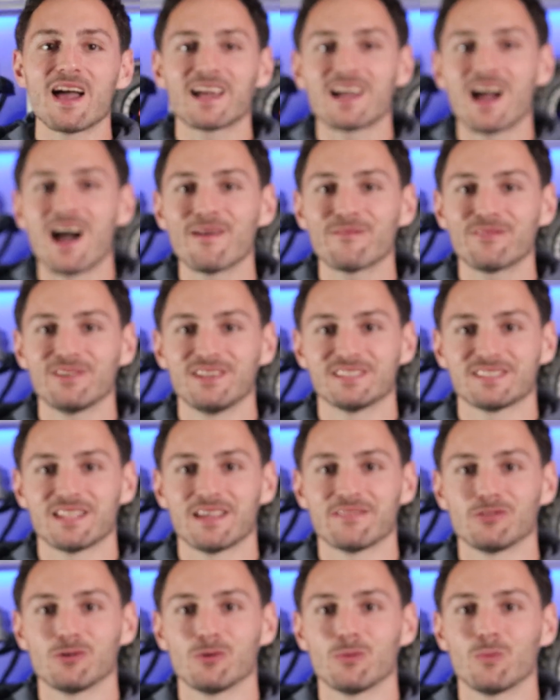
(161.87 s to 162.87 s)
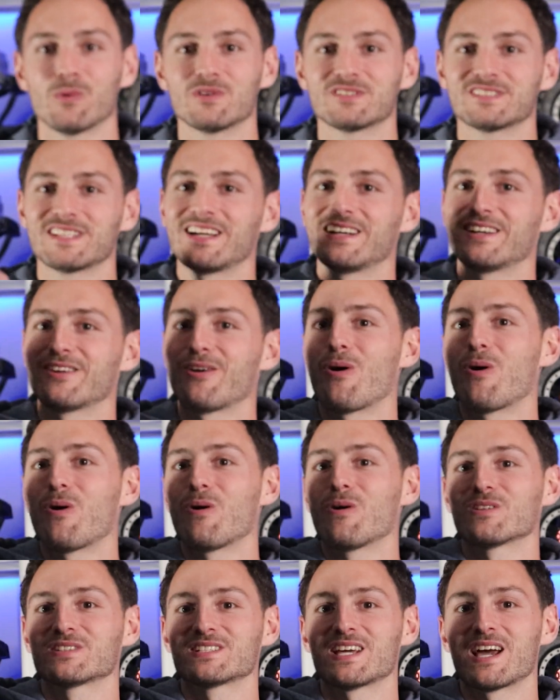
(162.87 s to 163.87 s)
my confidence level was at an
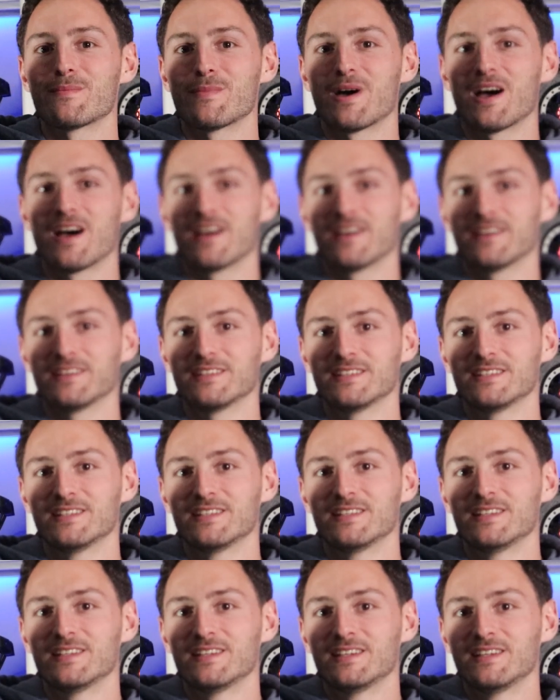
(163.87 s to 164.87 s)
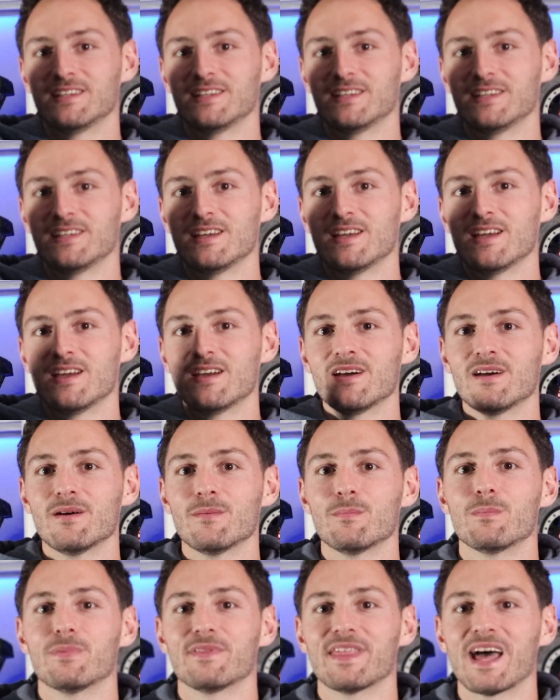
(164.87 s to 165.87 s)
all-time high.
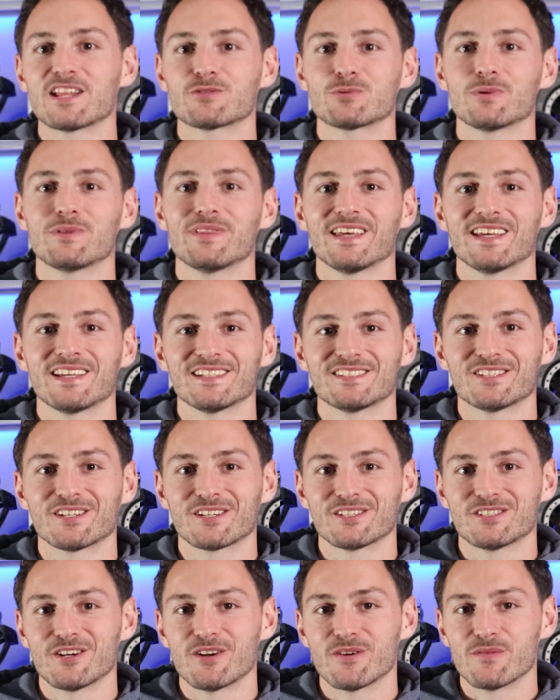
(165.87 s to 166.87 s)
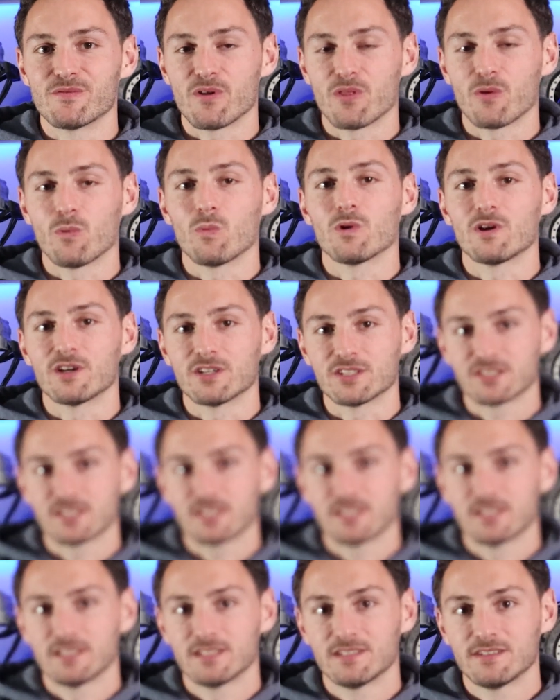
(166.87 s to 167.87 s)
But that's when things took a turn for the
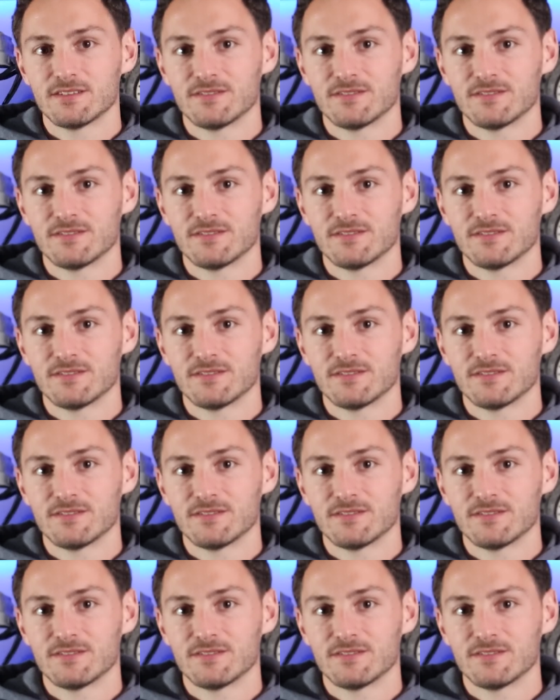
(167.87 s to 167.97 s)
worst.